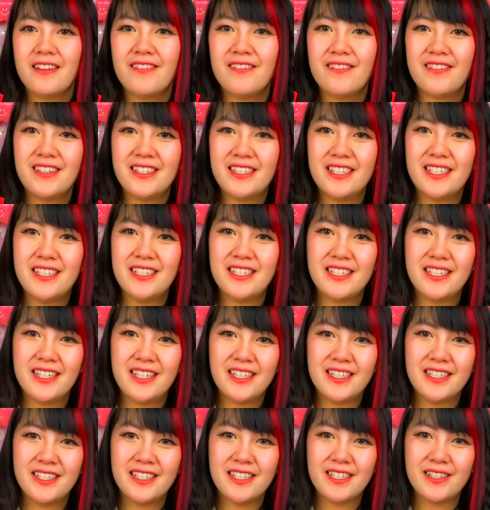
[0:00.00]
This is
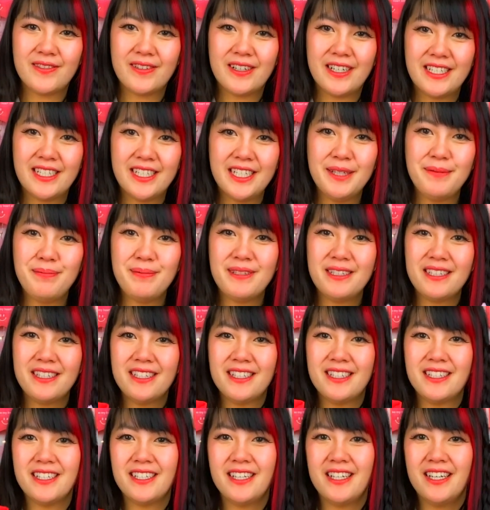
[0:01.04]
square tips
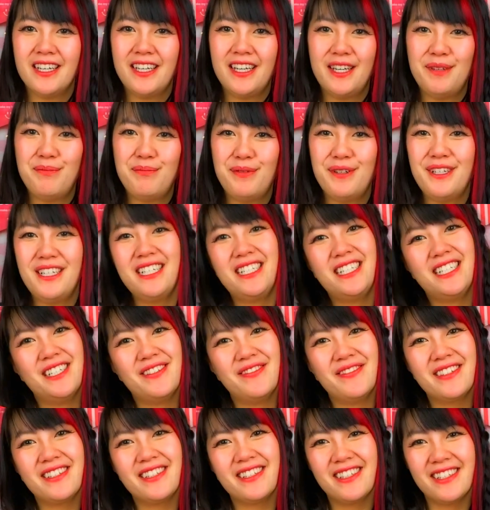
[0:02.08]
and pointed
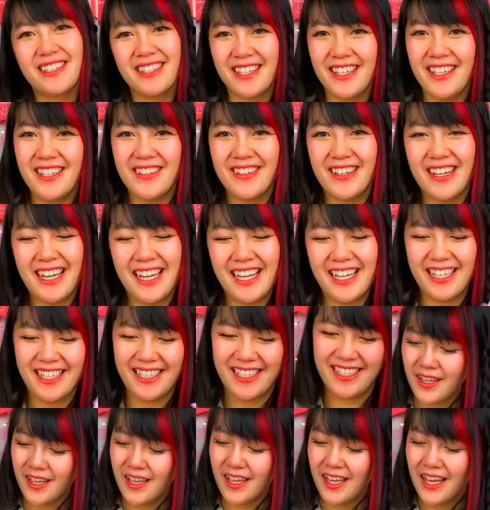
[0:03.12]
tips. Cute, right?
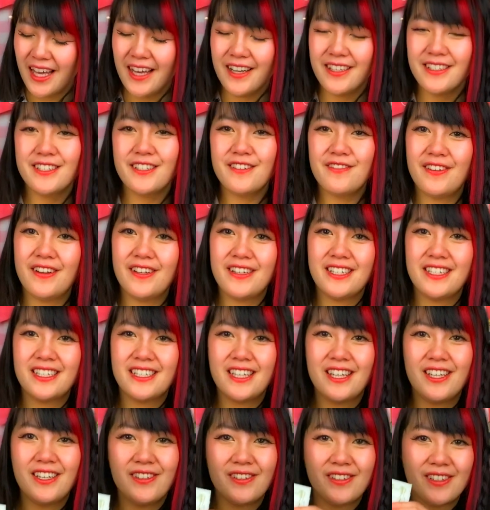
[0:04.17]
I also found these
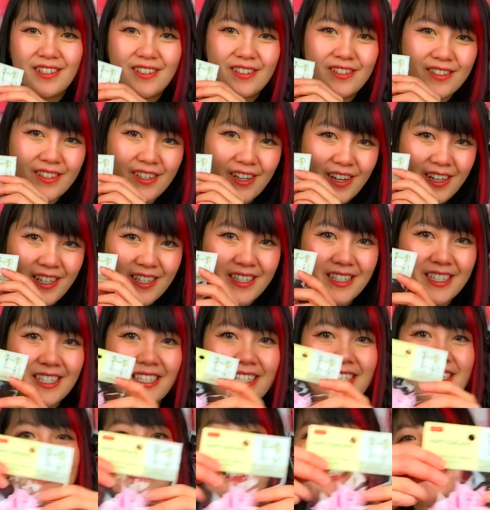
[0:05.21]
cute little
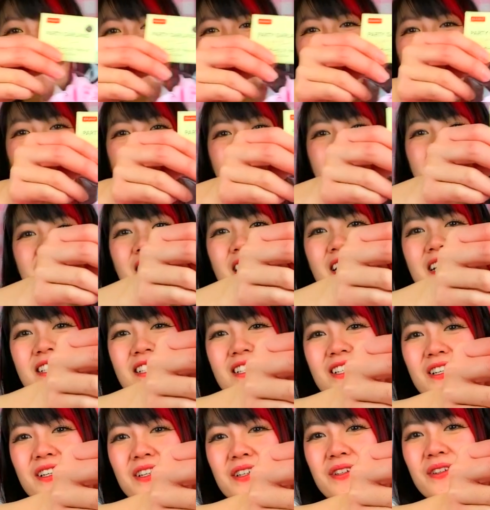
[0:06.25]
garlands in
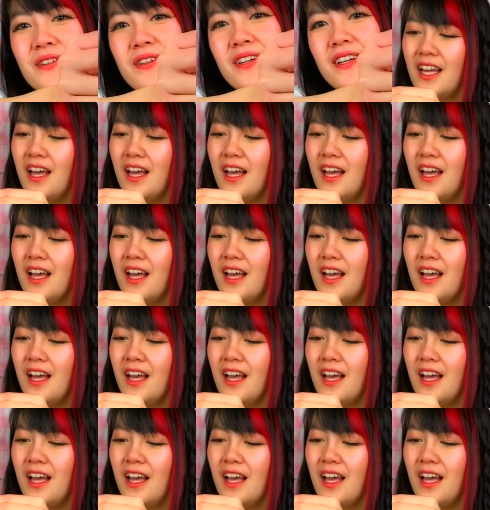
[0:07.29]
Daiso.